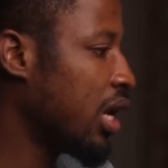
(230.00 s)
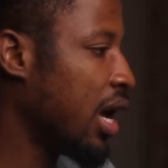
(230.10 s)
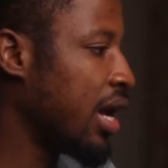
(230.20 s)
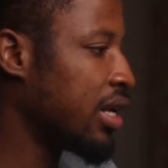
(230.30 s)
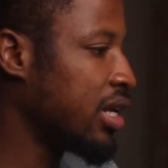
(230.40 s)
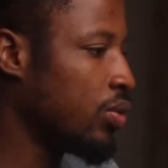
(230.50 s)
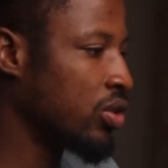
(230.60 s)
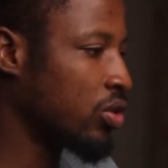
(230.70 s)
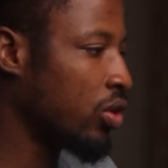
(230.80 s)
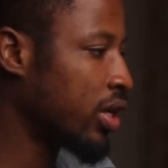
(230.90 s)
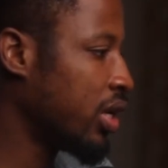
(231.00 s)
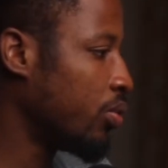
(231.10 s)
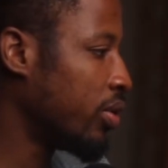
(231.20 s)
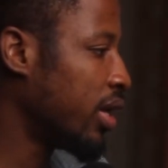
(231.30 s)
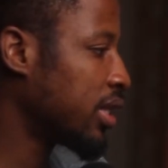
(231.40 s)
and he was okay
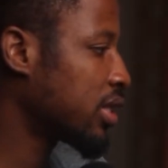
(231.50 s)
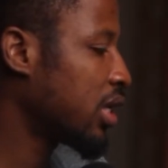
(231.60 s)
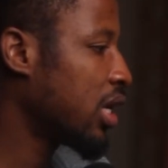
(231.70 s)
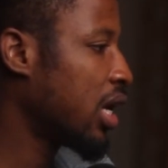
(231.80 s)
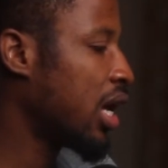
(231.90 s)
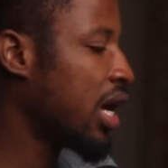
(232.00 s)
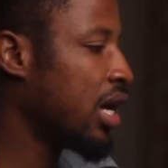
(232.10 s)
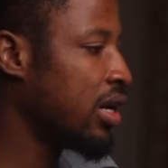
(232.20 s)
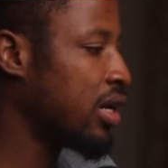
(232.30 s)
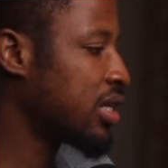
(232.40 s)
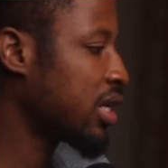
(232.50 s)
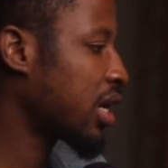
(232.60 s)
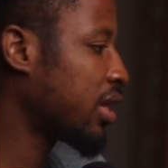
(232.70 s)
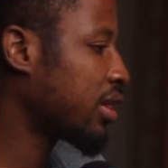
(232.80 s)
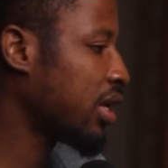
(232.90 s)
with that. And the
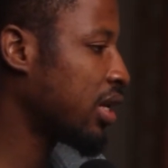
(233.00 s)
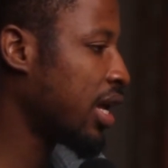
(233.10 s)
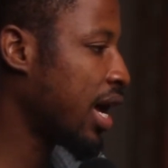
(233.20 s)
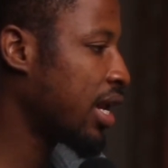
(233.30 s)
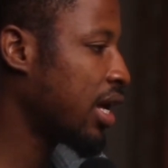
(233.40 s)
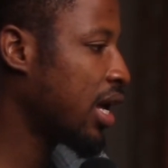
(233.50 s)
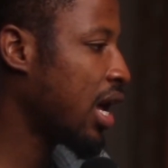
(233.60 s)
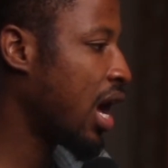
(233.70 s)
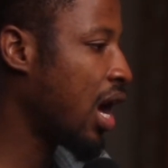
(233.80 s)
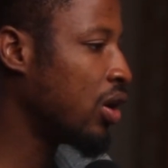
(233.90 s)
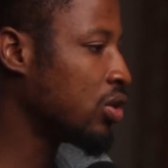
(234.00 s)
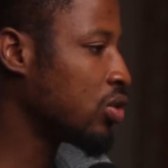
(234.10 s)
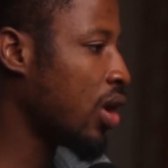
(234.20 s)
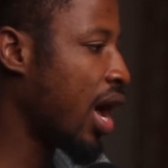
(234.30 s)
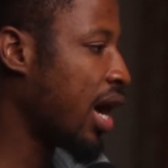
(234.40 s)
second thing that I
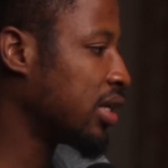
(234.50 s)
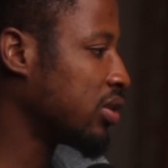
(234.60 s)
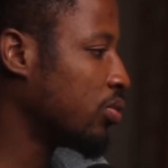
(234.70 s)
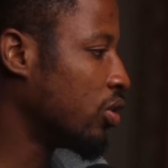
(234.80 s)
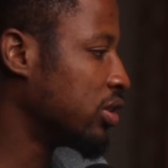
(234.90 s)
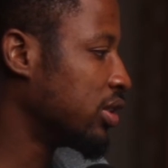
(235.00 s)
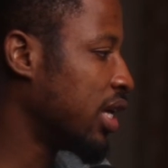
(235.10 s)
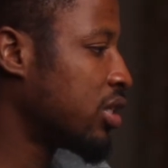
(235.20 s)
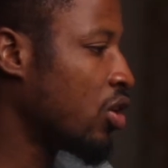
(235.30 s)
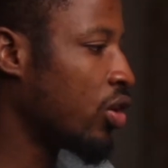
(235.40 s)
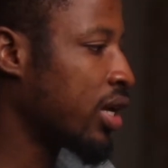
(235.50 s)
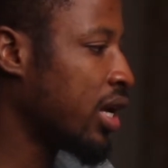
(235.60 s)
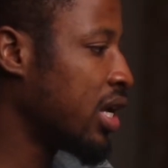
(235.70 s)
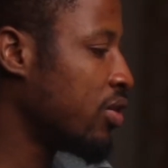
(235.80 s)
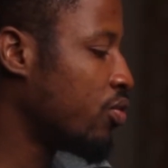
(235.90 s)
also asked was, is it okay
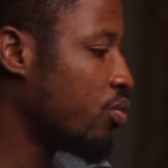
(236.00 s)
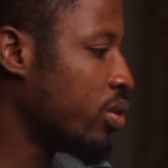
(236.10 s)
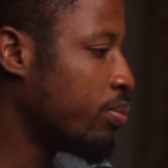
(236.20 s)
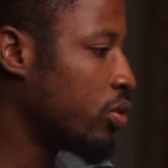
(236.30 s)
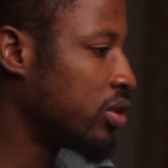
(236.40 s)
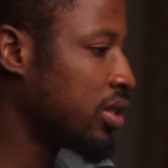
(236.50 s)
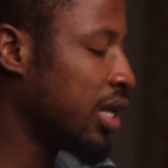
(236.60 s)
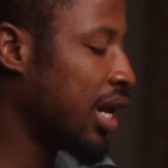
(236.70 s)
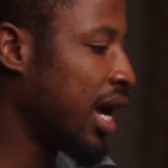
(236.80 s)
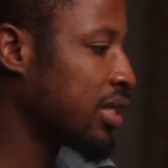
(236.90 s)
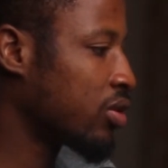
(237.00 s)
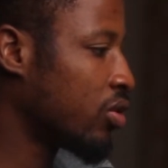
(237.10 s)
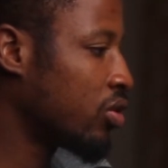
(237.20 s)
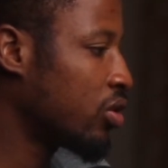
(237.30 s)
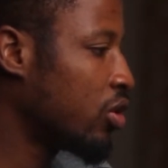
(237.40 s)
if we put the light
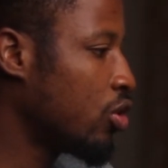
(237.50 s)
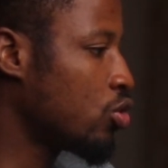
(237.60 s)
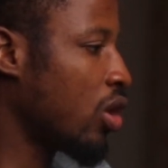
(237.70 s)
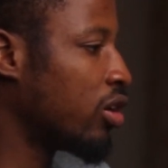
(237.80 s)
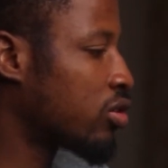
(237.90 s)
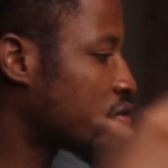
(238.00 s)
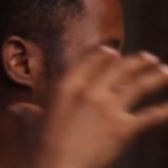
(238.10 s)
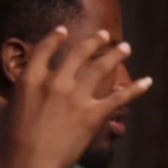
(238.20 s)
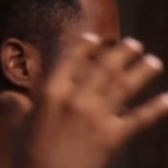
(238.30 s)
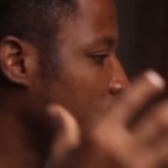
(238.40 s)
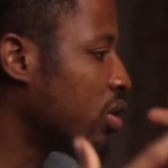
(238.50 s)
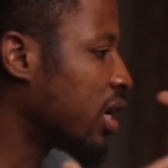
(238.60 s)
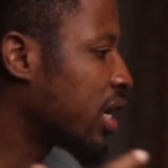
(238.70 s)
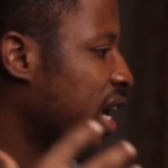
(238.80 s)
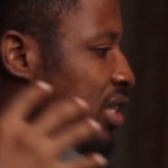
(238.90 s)
on? So I was trying to
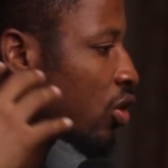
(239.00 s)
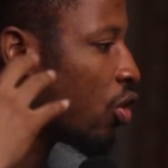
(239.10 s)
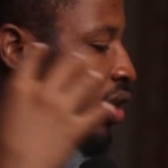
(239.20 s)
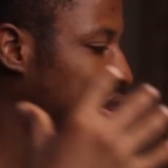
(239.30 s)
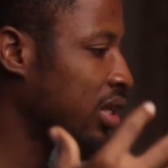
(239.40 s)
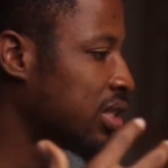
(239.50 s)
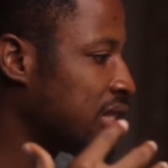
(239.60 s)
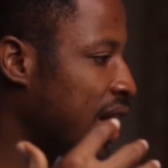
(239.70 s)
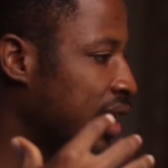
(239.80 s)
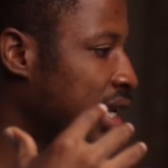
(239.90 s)
get all the things that